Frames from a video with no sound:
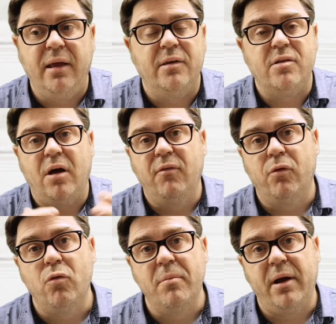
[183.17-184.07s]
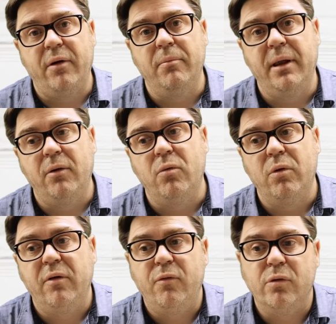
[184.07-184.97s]
in its overall Maori medical
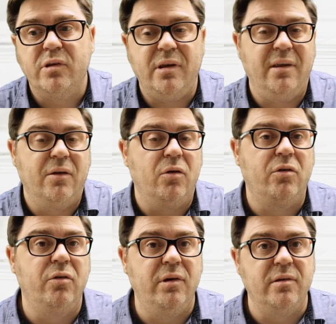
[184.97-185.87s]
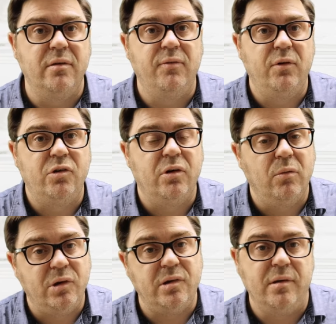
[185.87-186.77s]
workforce in the not too distant future,
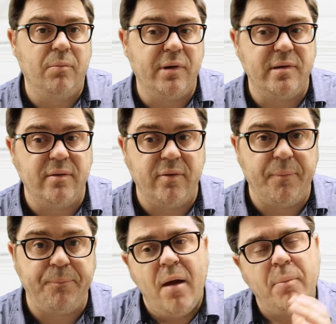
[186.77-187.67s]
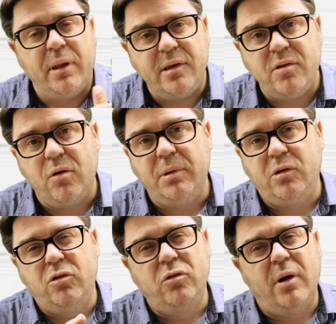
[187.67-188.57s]
which is impressive. But let's not be
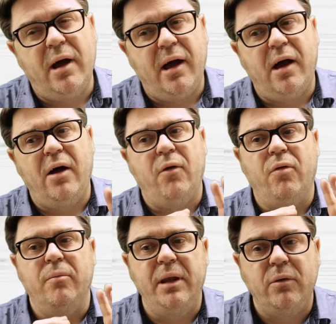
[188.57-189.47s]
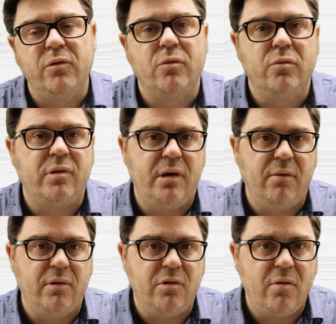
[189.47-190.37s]
too hard on the medical schools
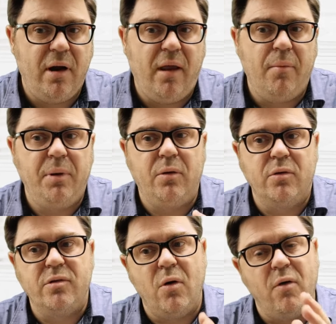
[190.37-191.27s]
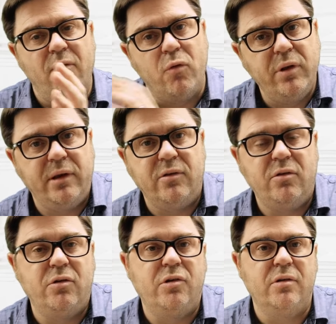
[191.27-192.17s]
here in Australia, because of all the
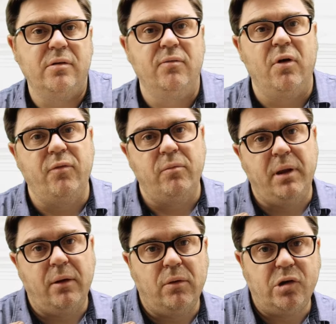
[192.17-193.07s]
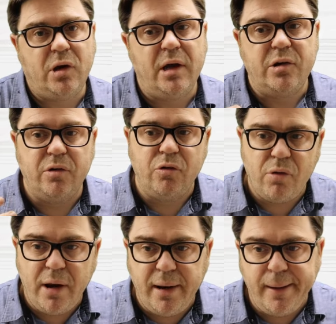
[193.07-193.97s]
institutions involved in medical education and
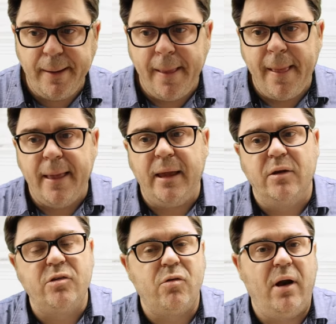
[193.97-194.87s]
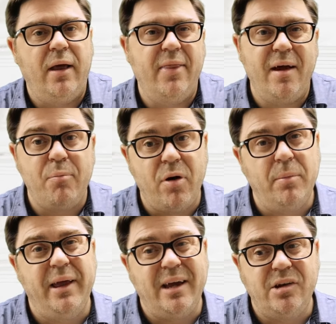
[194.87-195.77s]
training in Australia, they are
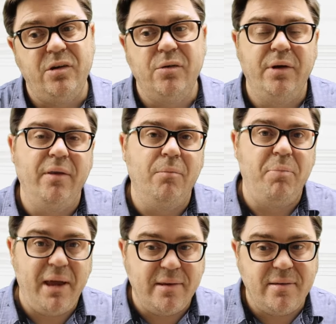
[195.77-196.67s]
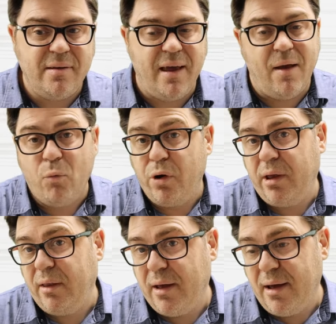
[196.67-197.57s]
probably actually doing the best and
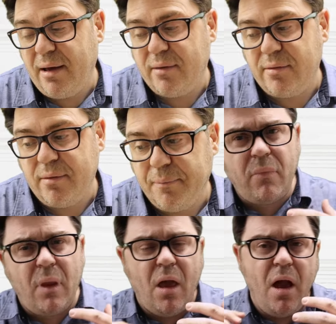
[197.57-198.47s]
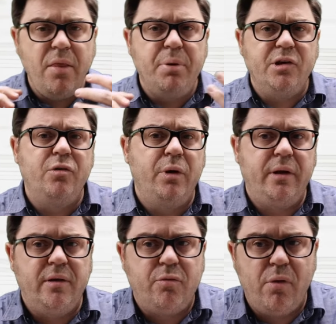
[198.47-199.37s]
working the hardest. I had the pleasure to work
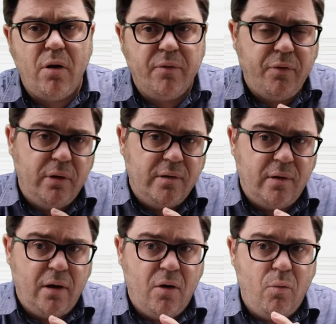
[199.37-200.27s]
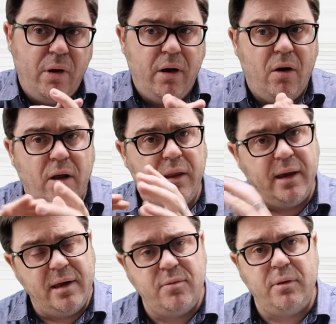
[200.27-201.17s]
in this role a few years ago where I
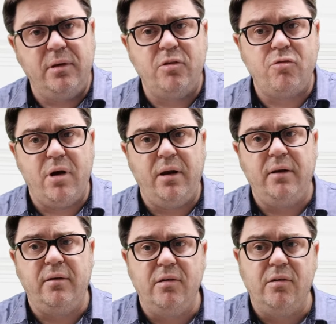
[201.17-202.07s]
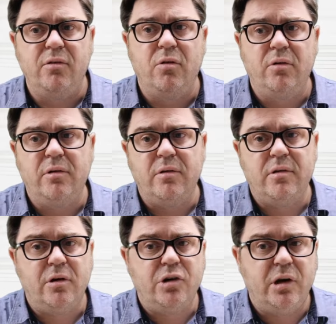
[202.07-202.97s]
liaised with the Australian Indigenous Doctors
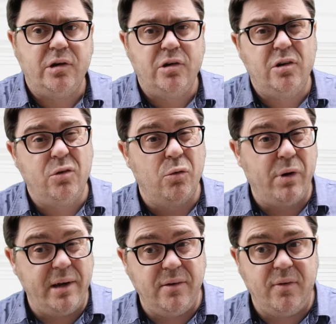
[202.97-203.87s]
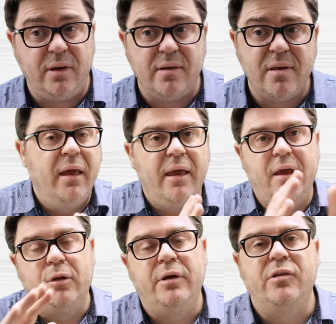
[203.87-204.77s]
Association to do a range of things,
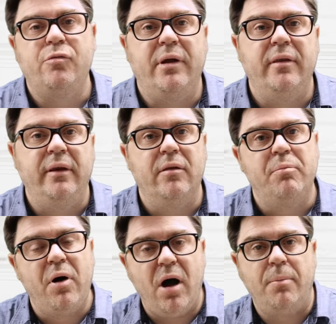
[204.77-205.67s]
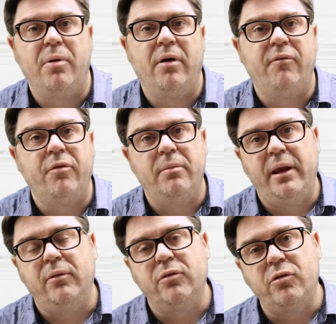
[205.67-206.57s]
including strengthening the pipeline from
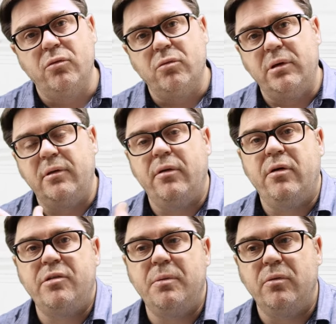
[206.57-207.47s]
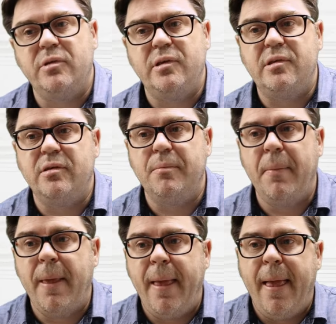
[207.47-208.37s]
medical school into the hospital
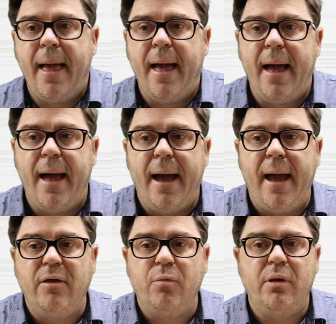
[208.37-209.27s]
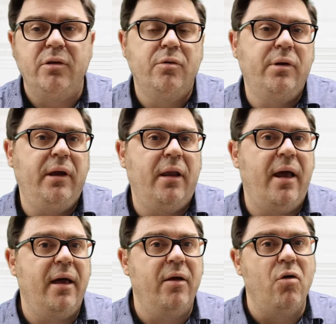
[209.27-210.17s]
system, as well as looking at
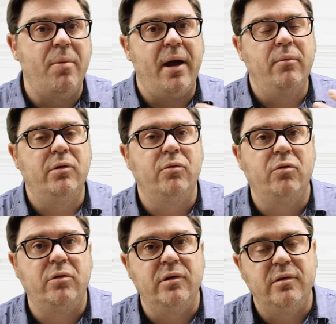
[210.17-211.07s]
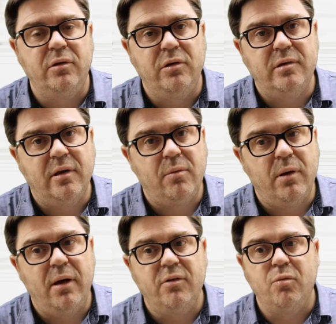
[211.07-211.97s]
how to help Aboriginal doctors in New South
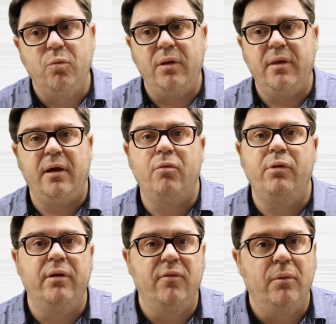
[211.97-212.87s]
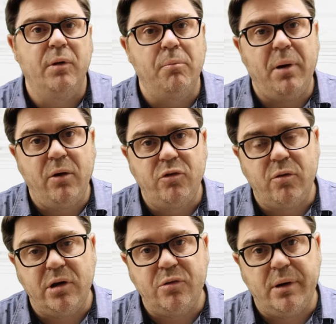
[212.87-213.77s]
Wales with their career development
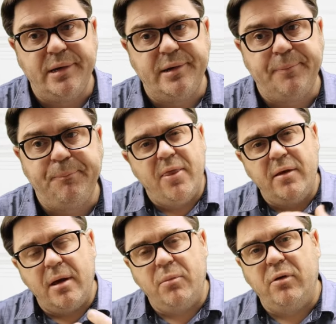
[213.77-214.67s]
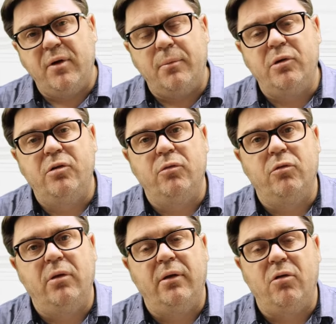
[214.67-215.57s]
post-graduation. The number of Aboriginal
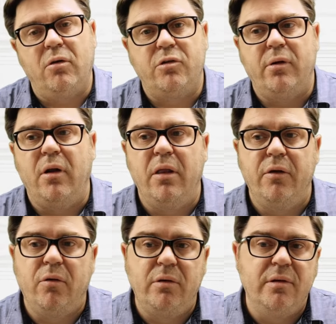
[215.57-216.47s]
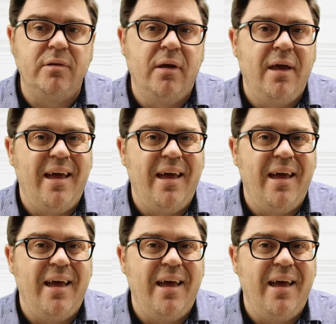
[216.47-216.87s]
and Torres Strait Islander doctors